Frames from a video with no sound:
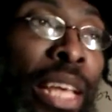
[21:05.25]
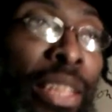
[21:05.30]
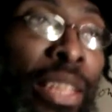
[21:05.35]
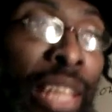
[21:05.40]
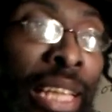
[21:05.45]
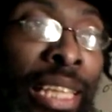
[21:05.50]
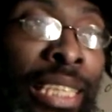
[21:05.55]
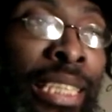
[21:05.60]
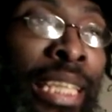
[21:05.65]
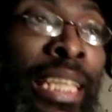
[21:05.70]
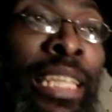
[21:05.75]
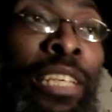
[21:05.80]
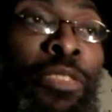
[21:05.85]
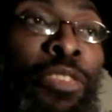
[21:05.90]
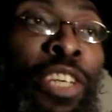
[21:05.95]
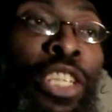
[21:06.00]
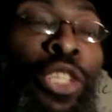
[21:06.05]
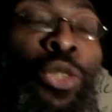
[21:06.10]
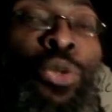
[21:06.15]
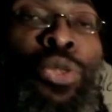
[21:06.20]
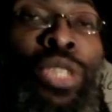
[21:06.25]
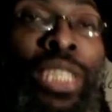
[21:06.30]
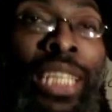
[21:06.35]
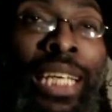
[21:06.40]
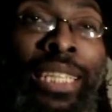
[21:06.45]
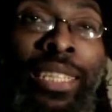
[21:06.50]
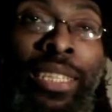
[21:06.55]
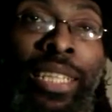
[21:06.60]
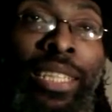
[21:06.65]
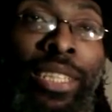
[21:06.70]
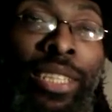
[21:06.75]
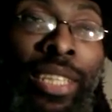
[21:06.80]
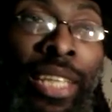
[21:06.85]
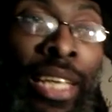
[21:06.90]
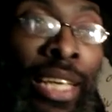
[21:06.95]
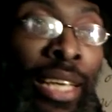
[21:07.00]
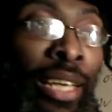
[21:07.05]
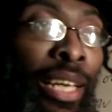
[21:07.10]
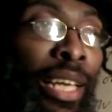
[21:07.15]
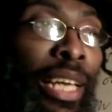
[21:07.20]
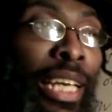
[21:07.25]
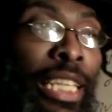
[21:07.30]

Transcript: that this individual said such thing